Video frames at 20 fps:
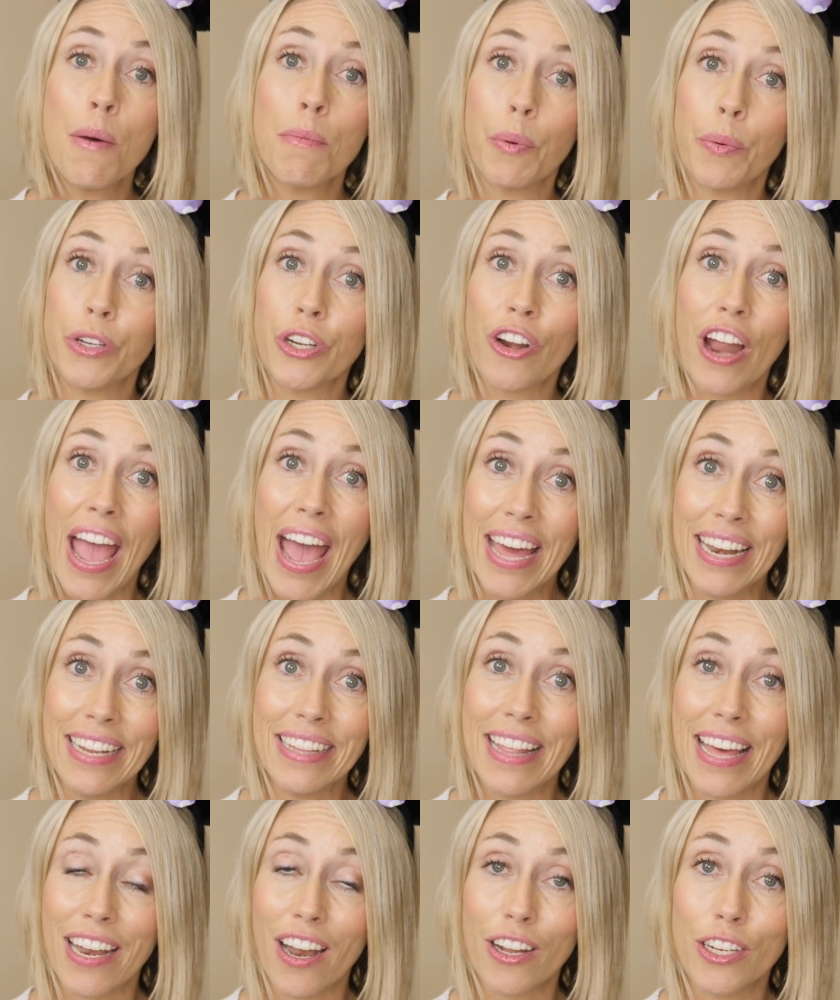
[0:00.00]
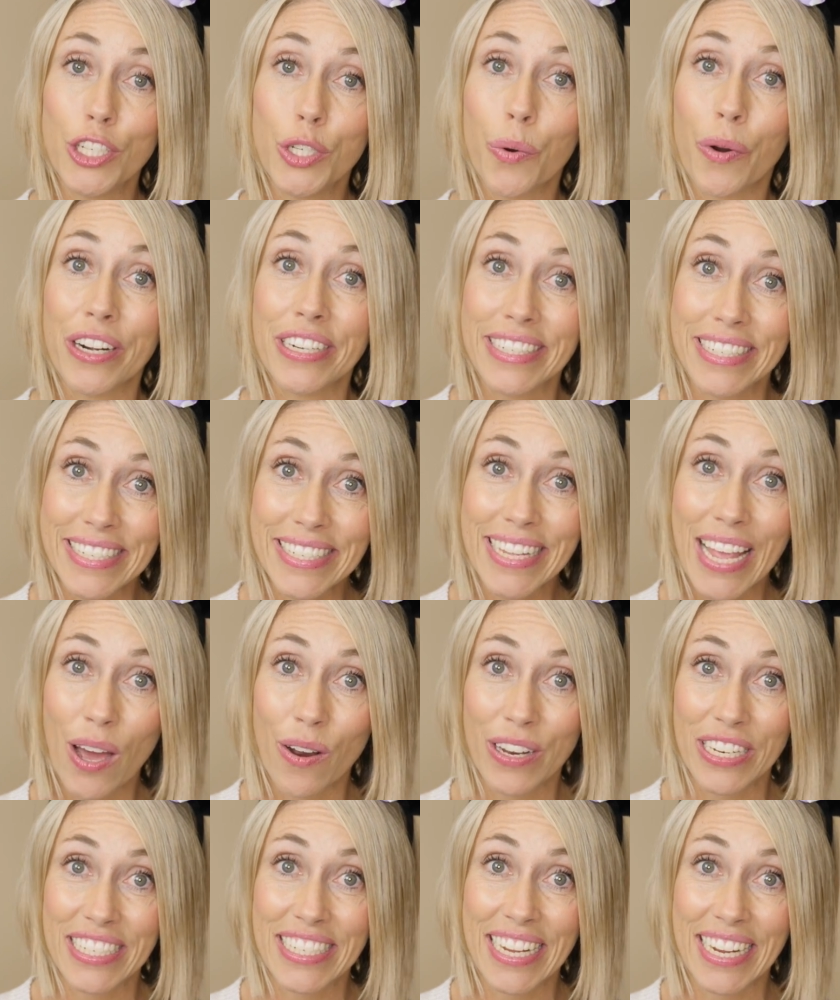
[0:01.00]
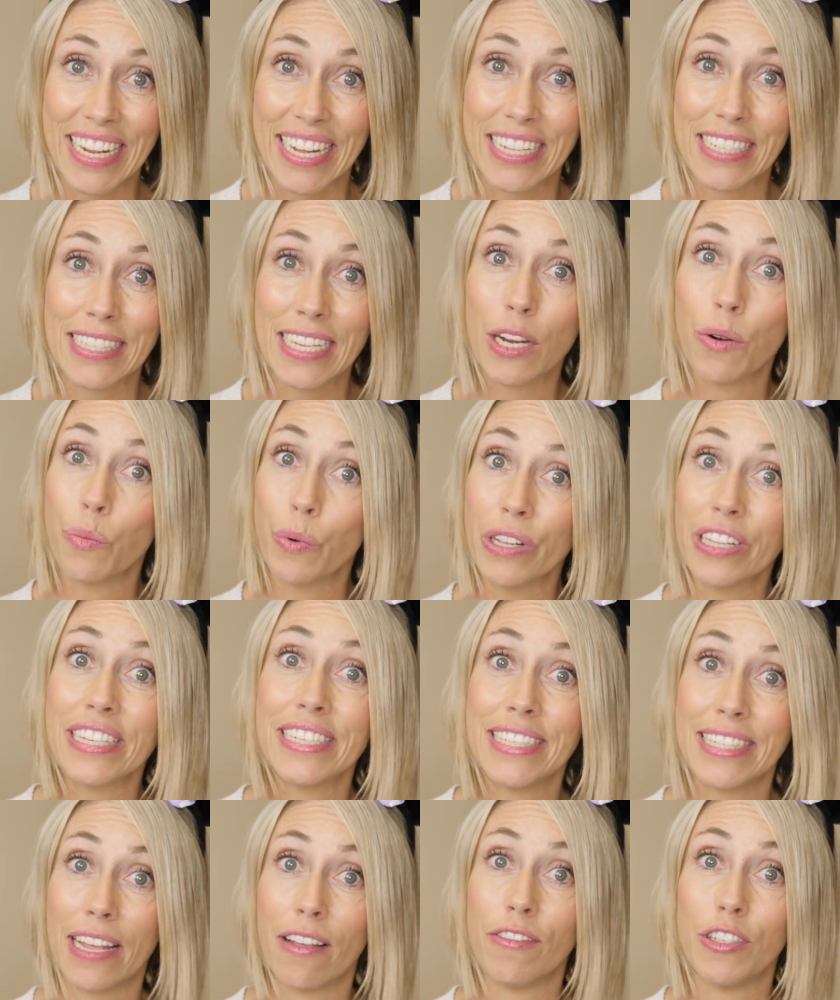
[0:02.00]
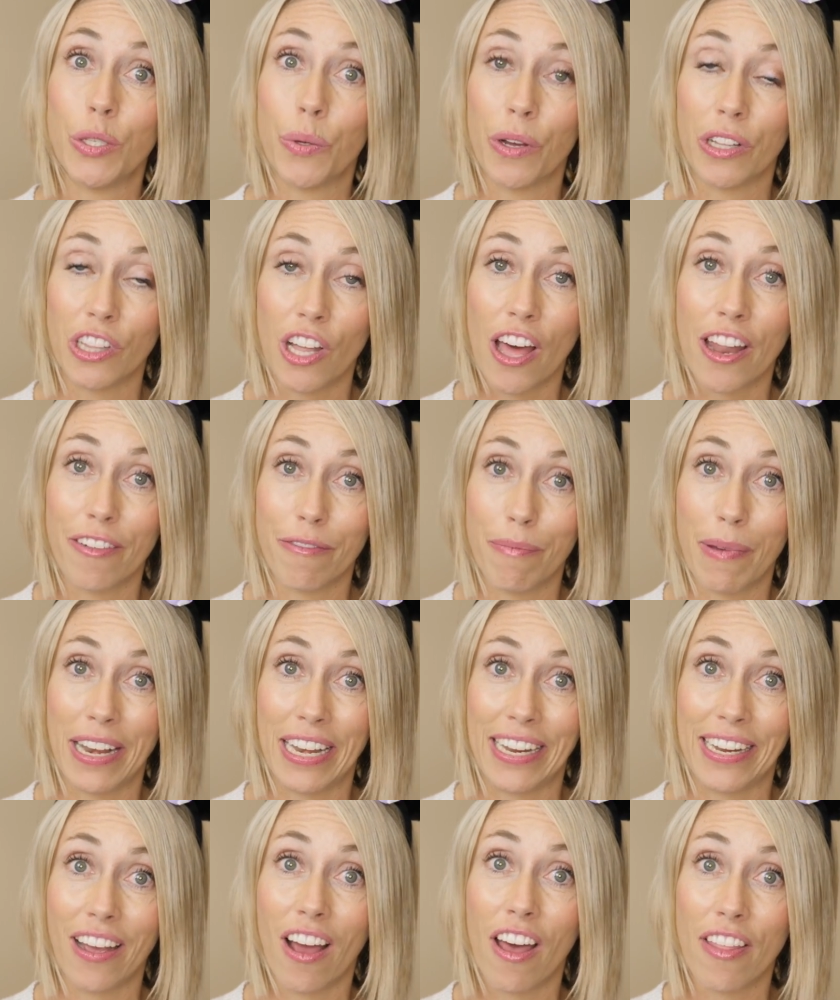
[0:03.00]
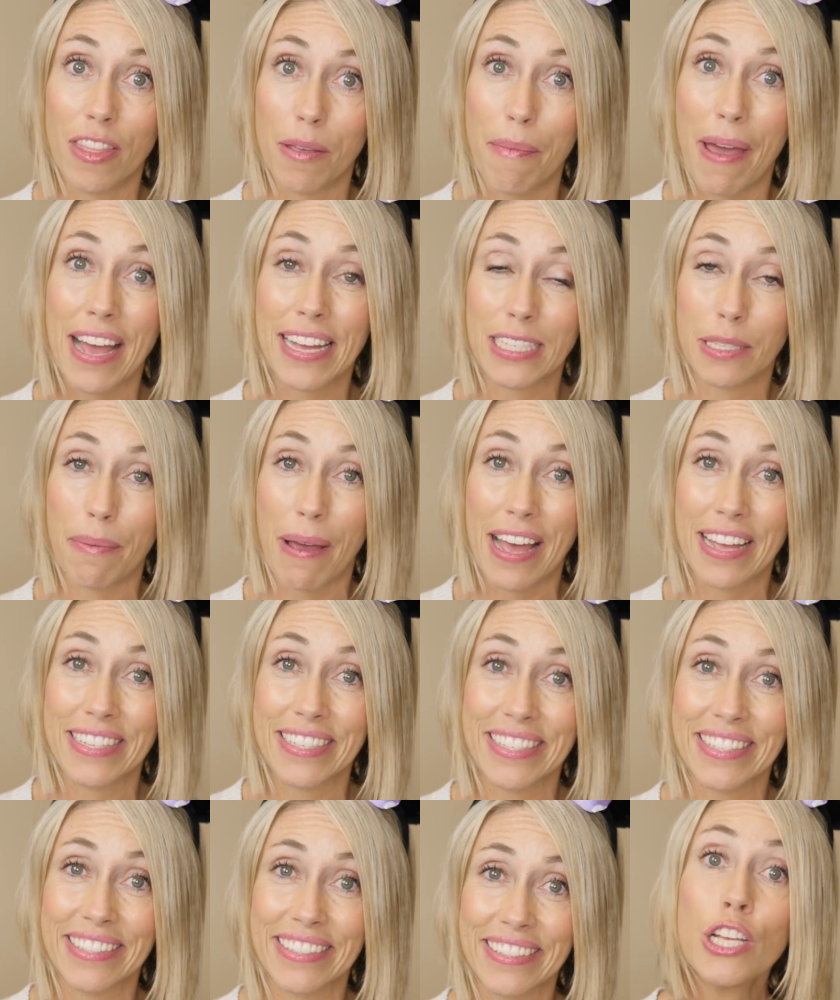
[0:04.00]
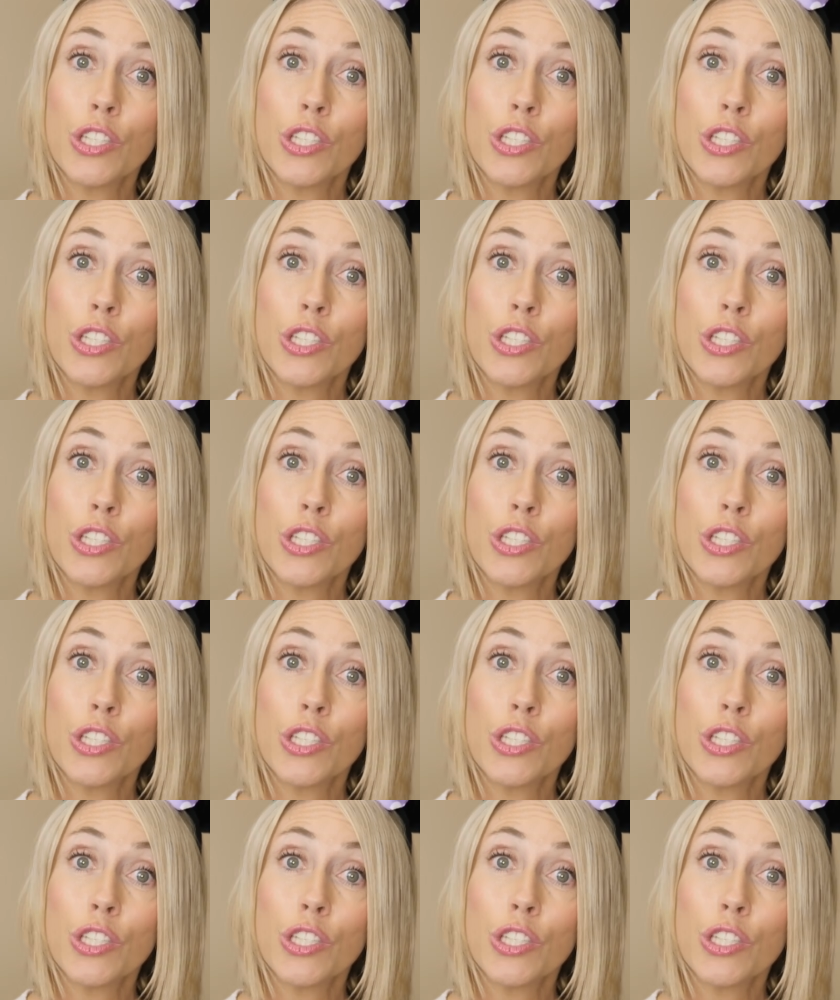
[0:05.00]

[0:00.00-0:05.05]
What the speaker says: But when you're adding that onto our discounted tickets, it really saves you a lot of money on the MaxPass.